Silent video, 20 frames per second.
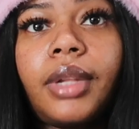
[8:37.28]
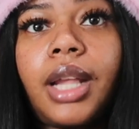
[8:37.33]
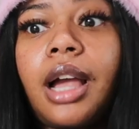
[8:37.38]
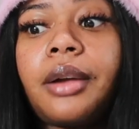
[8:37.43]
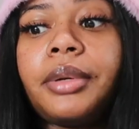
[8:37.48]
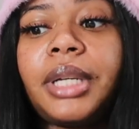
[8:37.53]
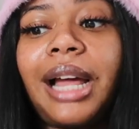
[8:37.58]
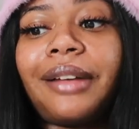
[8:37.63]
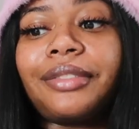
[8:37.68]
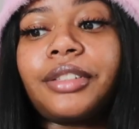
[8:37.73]

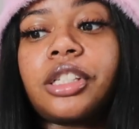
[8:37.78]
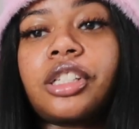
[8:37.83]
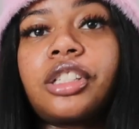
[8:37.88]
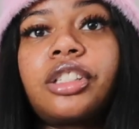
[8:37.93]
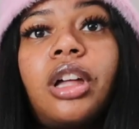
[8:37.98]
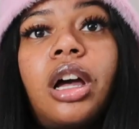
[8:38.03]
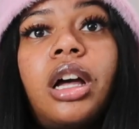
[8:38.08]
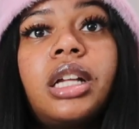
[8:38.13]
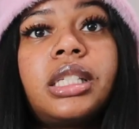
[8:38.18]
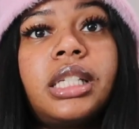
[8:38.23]
I would have to
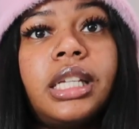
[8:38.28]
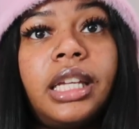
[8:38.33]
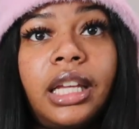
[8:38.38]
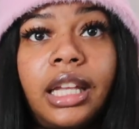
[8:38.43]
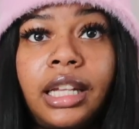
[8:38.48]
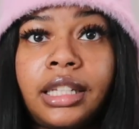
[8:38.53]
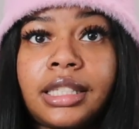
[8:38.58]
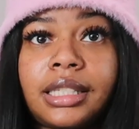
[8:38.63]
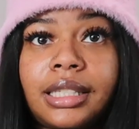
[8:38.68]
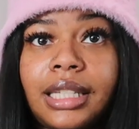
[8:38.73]
start it
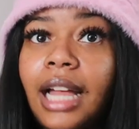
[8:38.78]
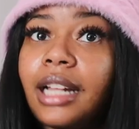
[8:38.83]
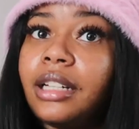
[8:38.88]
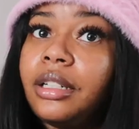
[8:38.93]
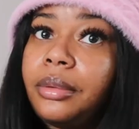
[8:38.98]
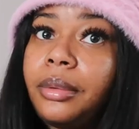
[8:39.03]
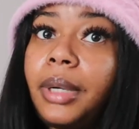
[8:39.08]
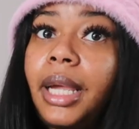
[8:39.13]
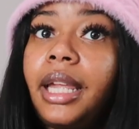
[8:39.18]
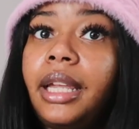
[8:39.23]
and
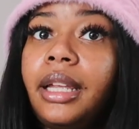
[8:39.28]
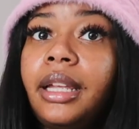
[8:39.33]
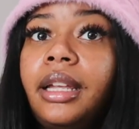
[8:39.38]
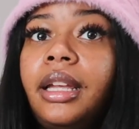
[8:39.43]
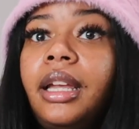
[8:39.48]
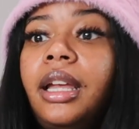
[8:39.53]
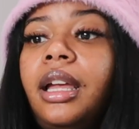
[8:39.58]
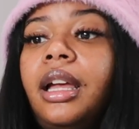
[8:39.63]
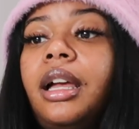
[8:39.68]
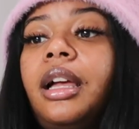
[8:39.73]
stand away.
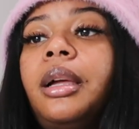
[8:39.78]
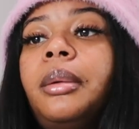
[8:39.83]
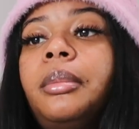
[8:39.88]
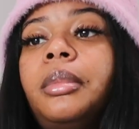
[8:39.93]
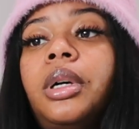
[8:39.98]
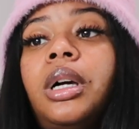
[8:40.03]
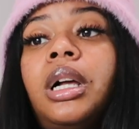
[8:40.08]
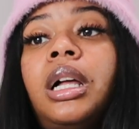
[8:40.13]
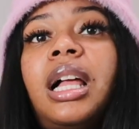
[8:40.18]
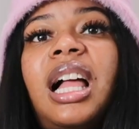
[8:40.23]
I
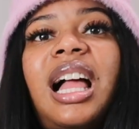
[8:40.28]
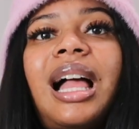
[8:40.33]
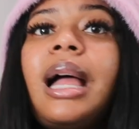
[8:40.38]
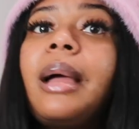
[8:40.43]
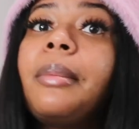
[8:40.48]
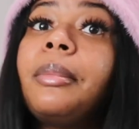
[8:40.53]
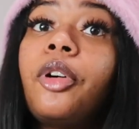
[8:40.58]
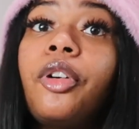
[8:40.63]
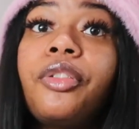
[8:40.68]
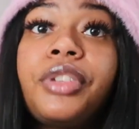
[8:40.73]
mean,
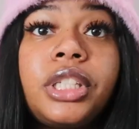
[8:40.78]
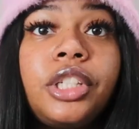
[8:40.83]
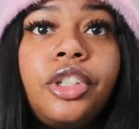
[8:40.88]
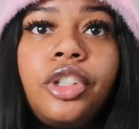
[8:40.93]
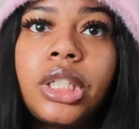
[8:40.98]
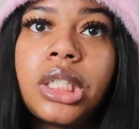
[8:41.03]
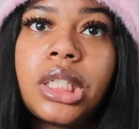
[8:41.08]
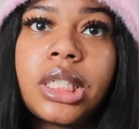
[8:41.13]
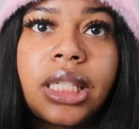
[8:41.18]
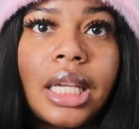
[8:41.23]
obviously you
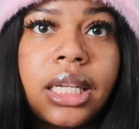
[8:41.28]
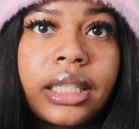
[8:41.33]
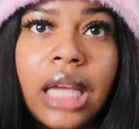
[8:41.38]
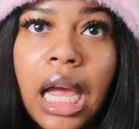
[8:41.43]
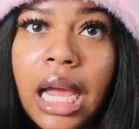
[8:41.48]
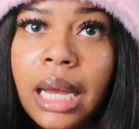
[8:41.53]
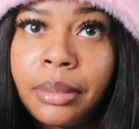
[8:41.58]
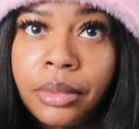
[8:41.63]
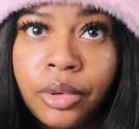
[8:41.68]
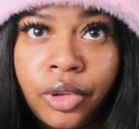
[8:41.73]
can just set a
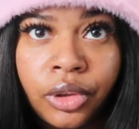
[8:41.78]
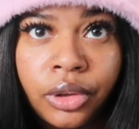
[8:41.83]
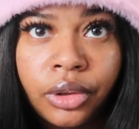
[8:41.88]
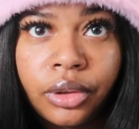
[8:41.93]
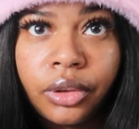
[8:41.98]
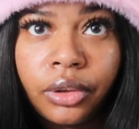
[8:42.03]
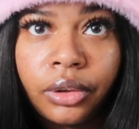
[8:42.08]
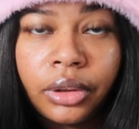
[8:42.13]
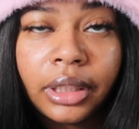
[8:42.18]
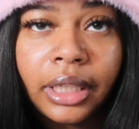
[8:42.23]
timer
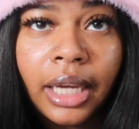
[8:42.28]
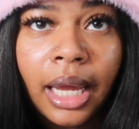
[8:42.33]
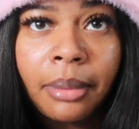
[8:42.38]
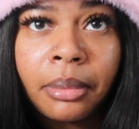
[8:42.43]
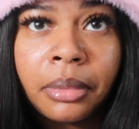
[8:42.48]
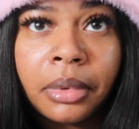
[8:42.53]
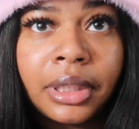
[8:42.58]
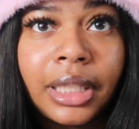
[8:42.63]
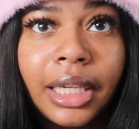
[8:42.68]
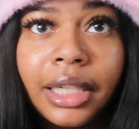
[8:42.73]
on the
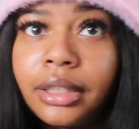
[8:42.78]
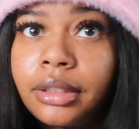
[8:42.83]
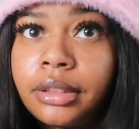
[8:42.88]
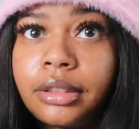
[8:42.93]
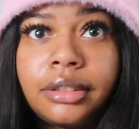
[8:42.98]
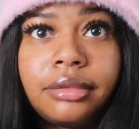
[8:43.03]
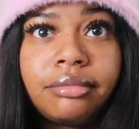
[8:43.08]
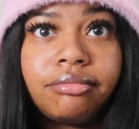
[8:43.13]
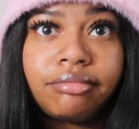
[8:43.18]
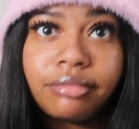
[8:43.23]
camera, that,
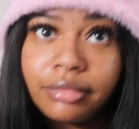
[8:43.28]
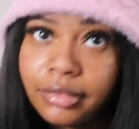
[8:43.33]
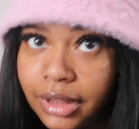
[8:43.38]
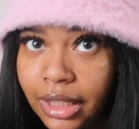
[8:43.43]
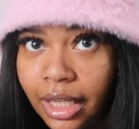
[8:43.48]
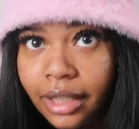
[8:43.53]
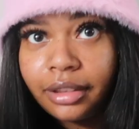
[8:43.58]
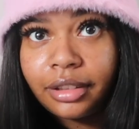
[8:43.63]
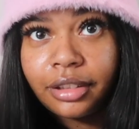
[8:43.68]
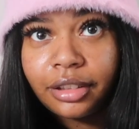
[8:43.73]

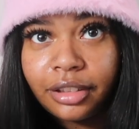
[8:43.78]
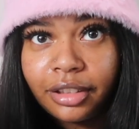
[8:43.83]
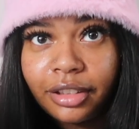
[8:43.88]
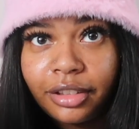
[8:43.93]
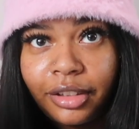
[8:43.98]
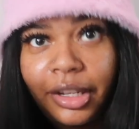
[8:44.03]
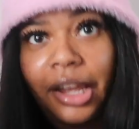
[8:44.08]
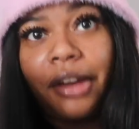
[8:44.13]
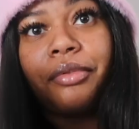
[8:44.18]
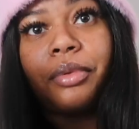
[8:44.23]
like,
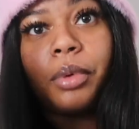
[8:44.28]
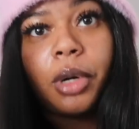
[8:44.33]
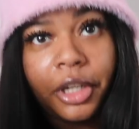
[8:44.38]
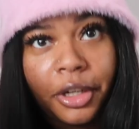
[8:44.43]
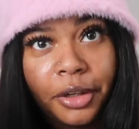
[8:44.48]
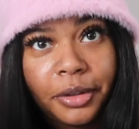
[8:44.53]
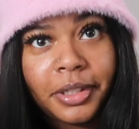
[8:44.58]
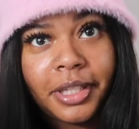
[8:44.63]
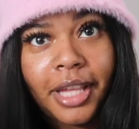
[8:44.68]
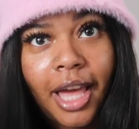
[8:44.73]
everyone
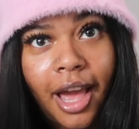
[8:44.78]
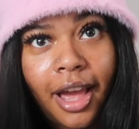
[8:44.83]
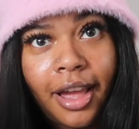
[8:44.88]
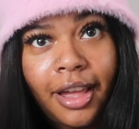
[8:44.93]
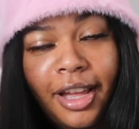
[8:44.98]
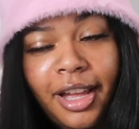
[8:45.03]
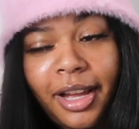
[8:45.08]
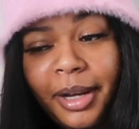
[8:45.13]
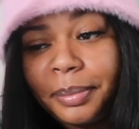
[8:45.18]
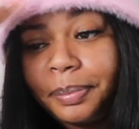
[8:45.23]
knows that.
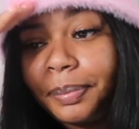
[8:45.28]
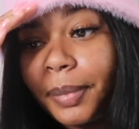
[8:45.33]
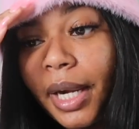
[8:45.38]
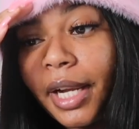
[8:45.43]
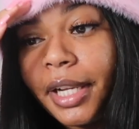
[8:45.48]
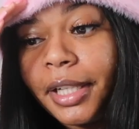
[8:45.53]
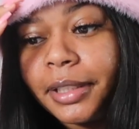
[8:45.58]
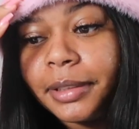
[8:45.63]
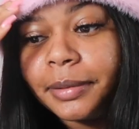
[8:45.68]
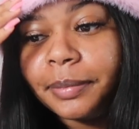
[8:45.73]

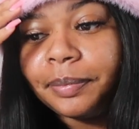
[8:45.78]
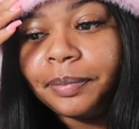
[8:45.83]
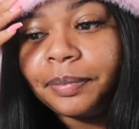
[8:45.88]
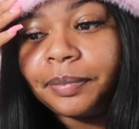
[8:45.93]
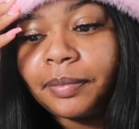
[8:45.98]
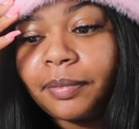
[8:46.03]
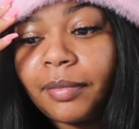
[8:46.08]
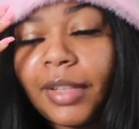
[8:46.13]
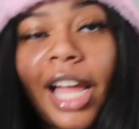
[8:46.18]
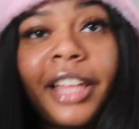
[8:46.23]
But
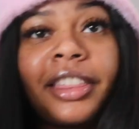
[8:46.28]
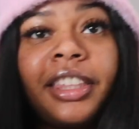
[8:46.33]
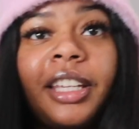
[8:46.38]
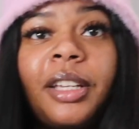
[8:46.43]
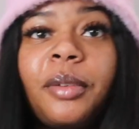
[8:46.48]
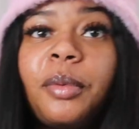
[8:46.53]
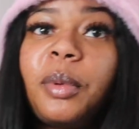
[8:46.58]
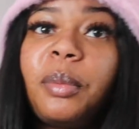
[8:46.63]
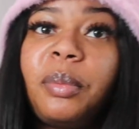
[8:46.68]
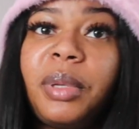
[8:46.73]
I think
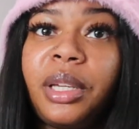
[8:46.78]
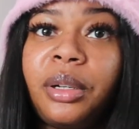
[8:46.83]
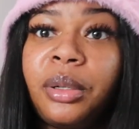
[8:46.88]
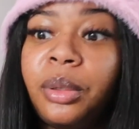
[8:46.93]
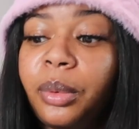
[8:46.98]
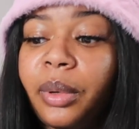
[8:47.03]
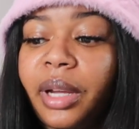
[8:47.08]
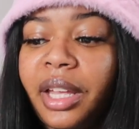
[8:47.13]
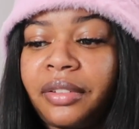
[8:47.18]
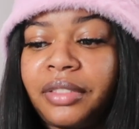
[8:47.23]
it would be
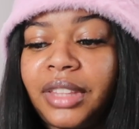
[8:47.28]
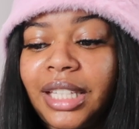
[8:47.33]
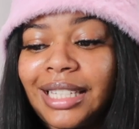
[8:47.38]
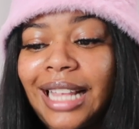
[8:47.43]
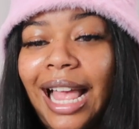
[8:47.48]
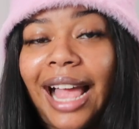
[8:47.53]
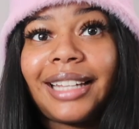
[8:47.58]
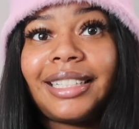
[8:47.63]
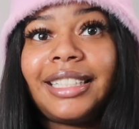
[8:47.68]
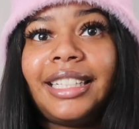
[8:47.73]
cool if
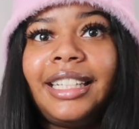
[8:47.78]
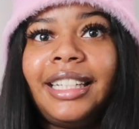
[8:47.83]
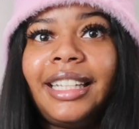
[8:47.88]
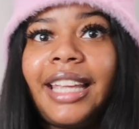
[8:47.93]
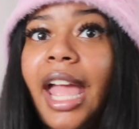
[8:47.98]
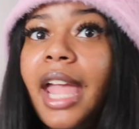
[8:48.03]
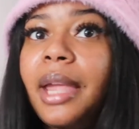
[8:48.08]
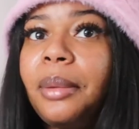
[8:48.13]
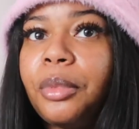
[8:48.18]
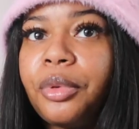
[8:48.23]
this actually
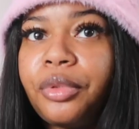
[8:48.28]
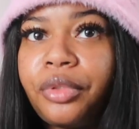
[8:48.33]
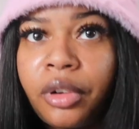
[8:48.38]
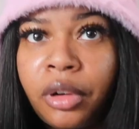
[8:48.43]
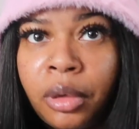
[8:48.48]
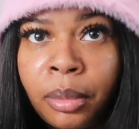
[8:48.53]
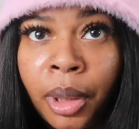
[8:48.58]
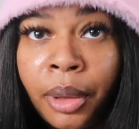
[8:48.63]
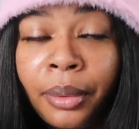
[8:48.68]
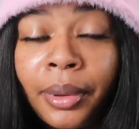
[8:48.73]
came with a
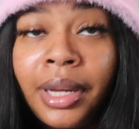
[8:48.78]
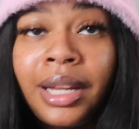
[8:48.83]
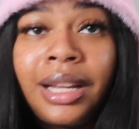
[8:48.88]
remote.